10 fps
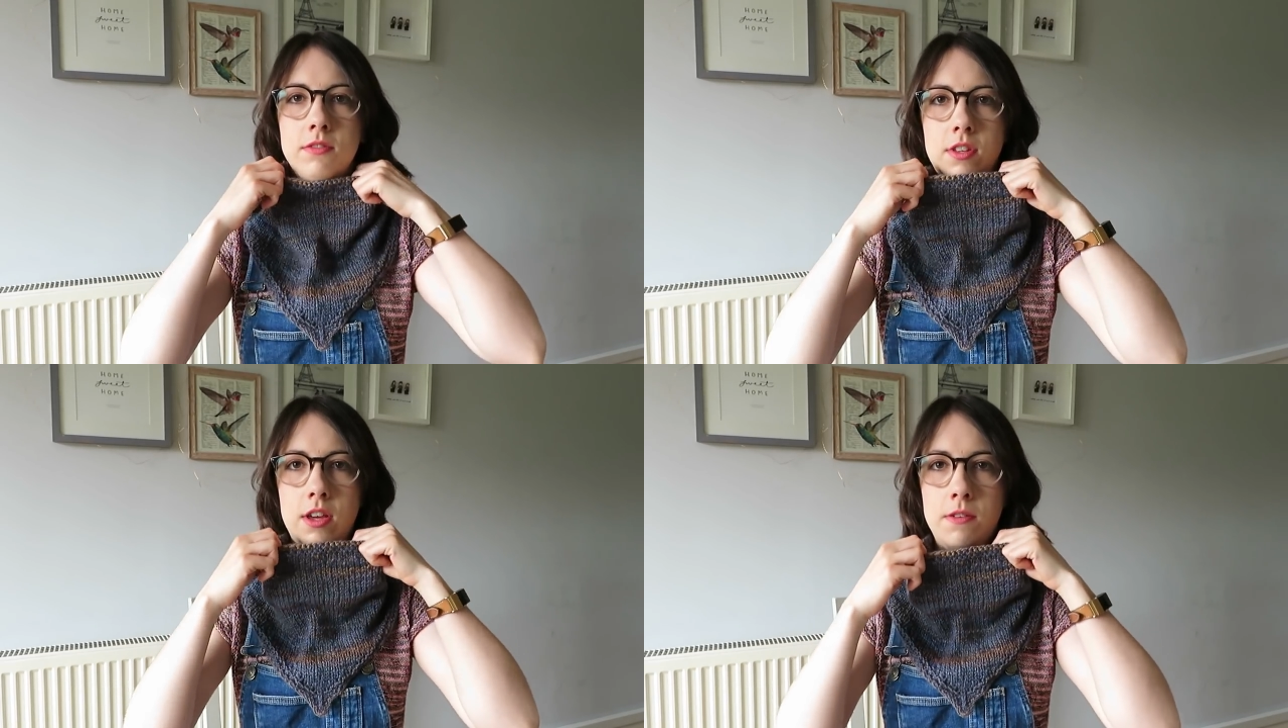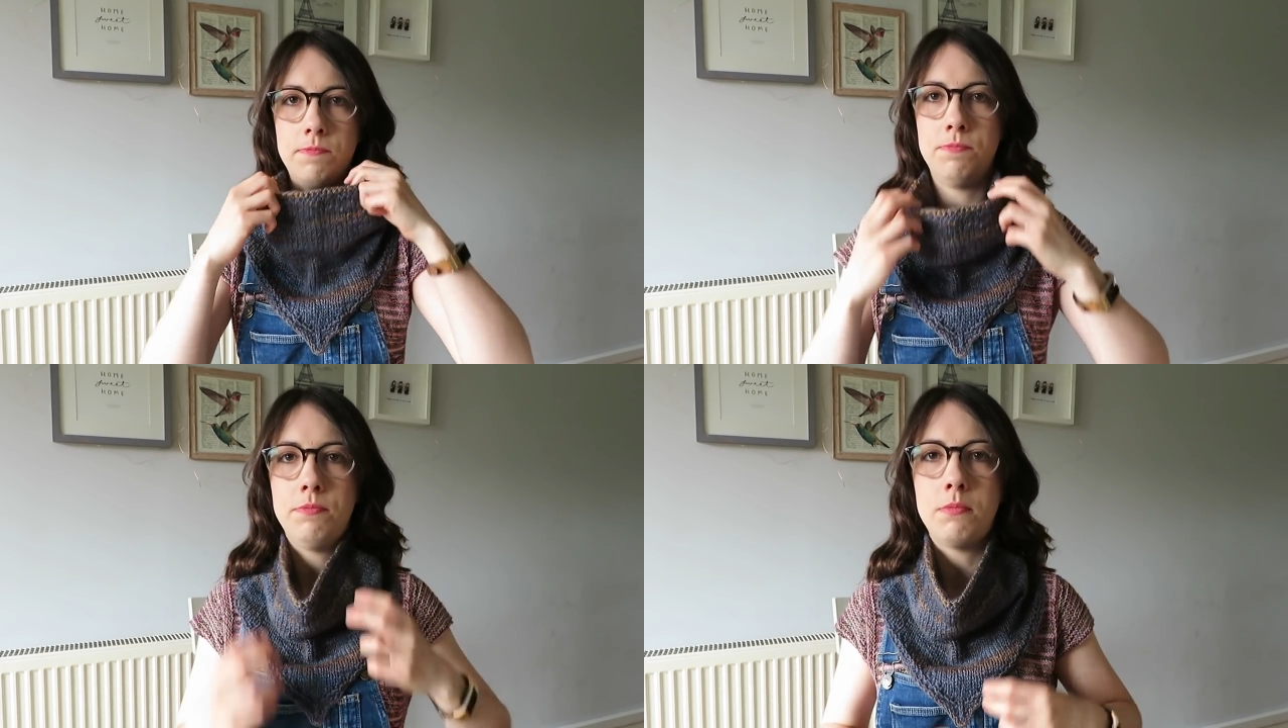yeah.
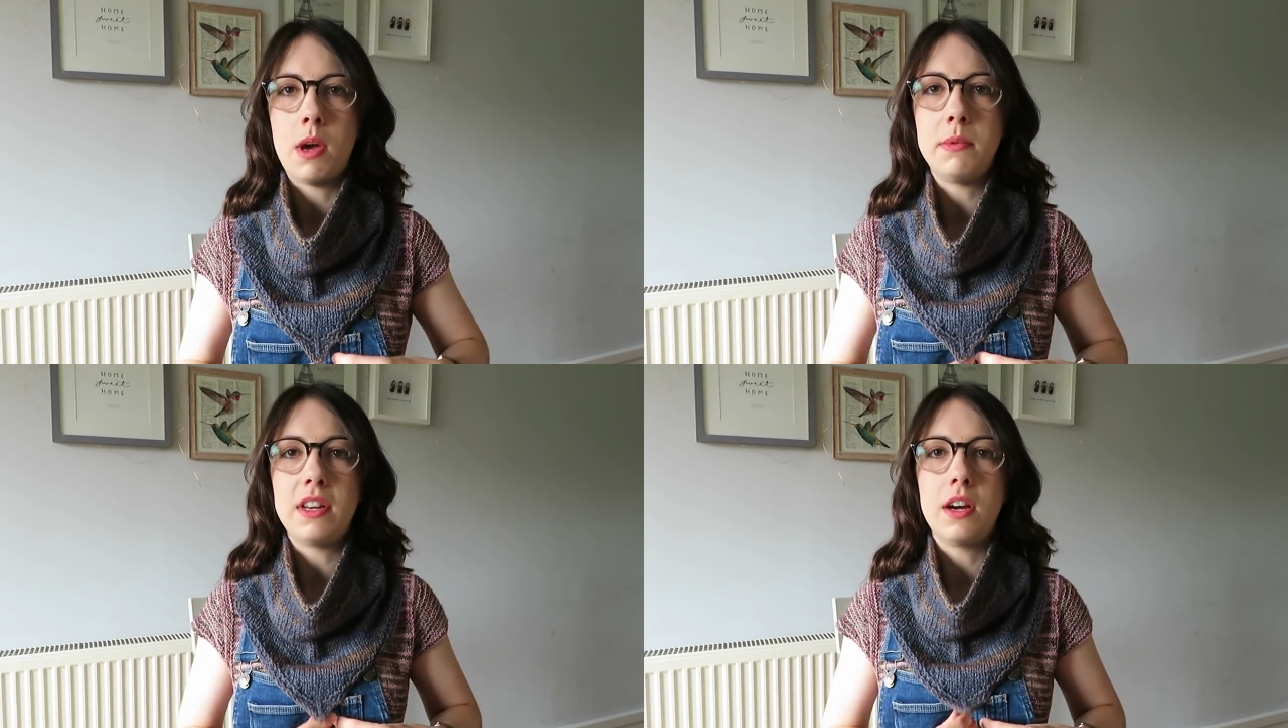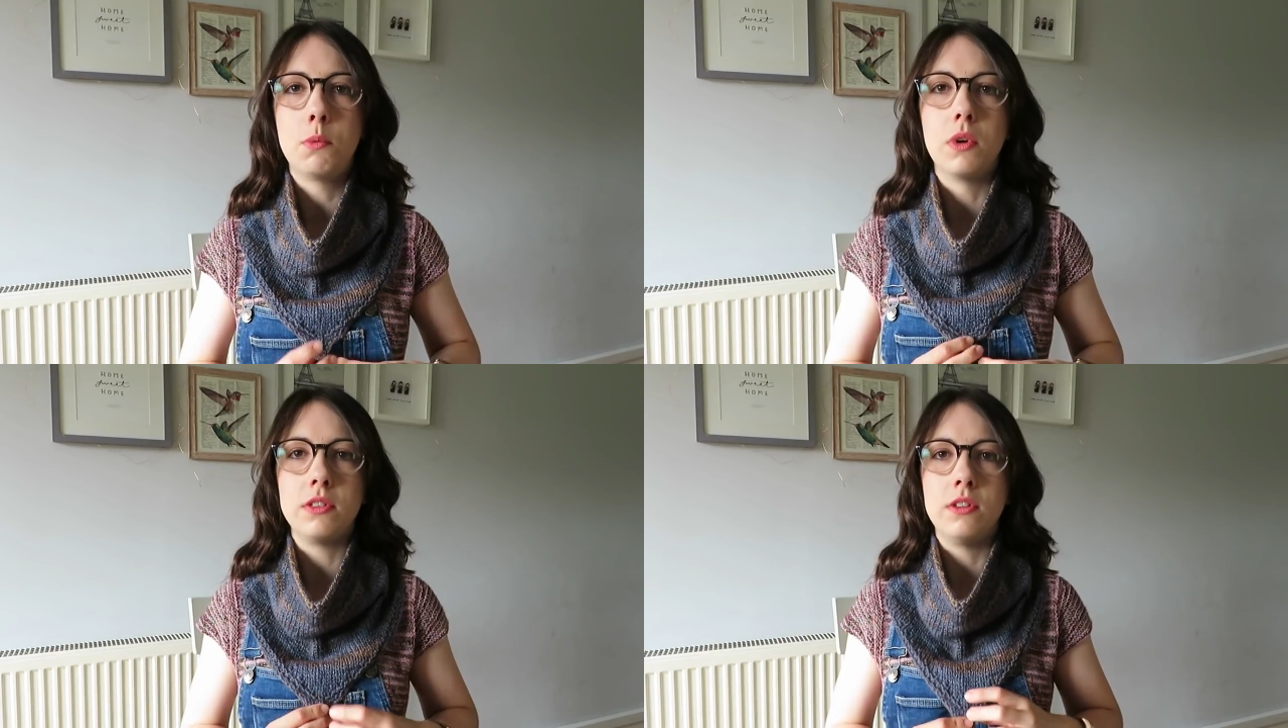I mean,
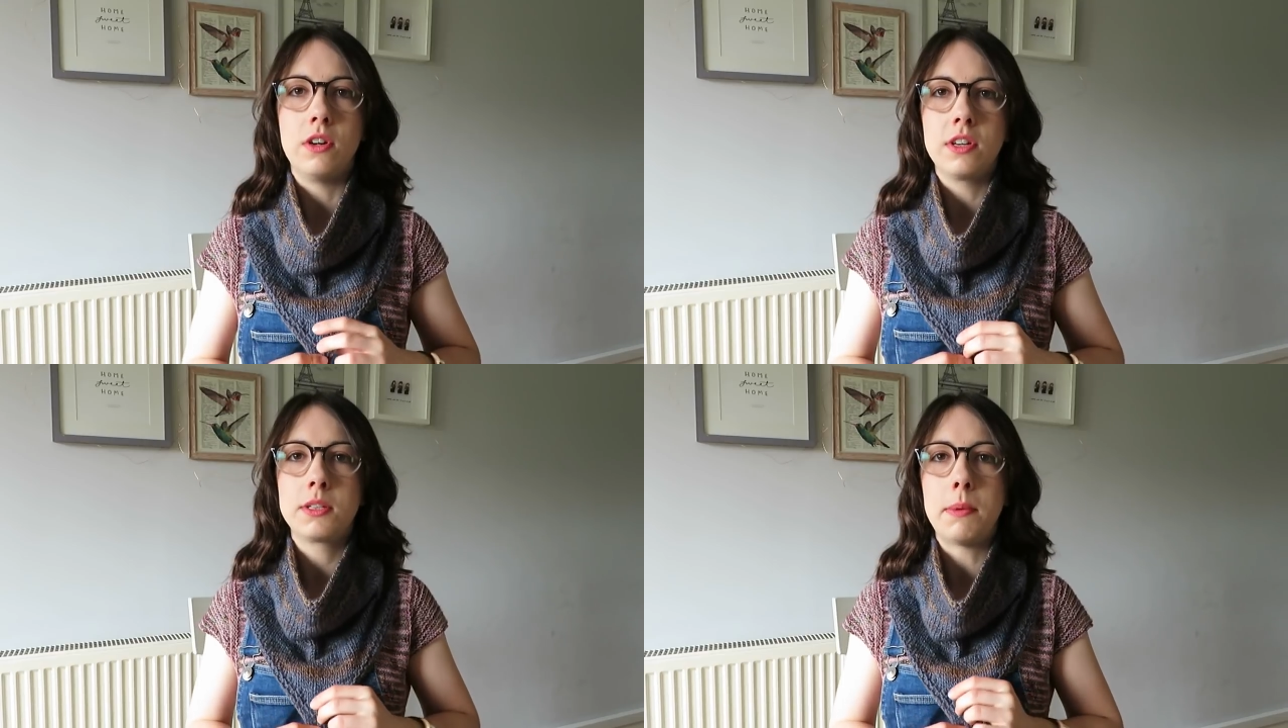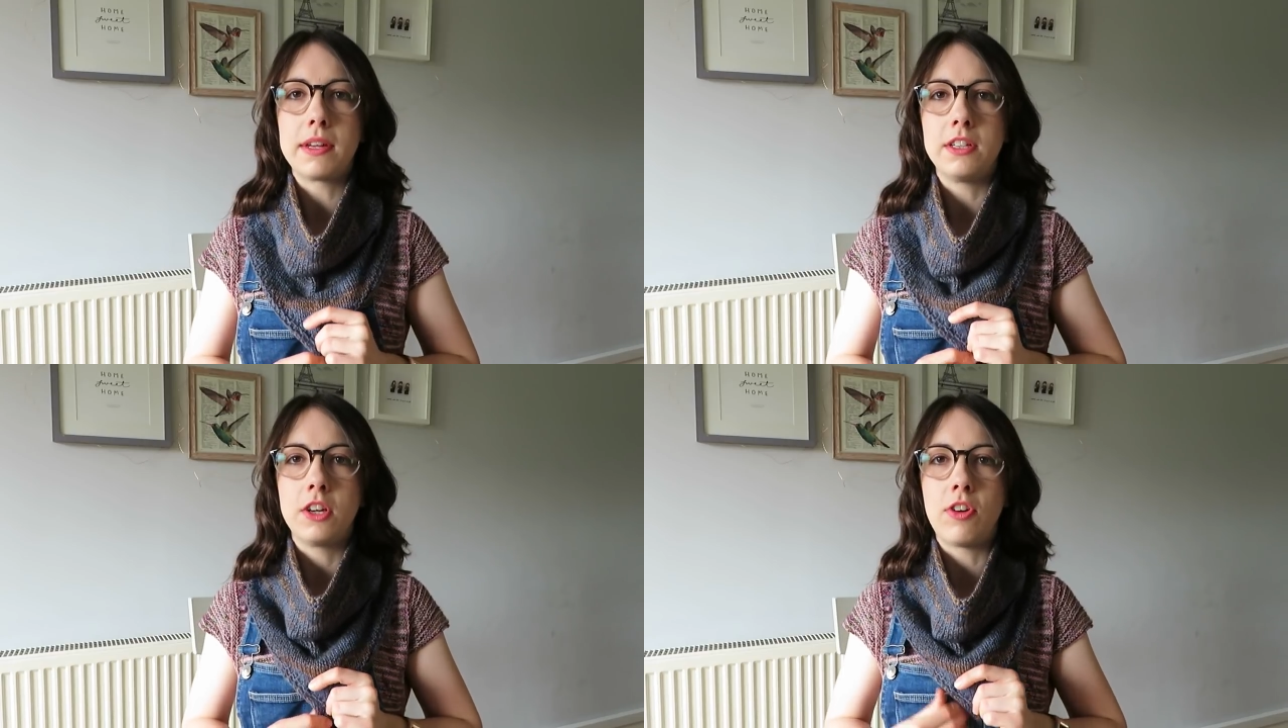I was not expecting